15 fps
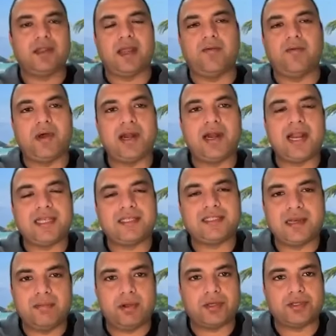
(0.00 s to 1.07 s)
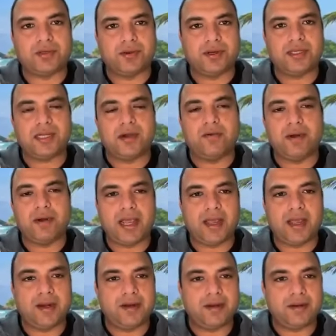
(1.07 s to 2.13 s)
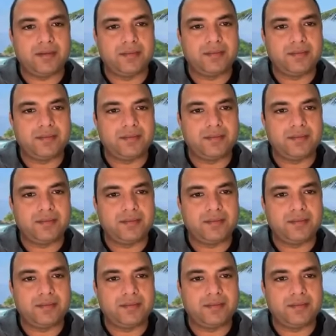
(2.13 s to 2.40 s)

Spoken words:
and one elastic block storage, how will I add it?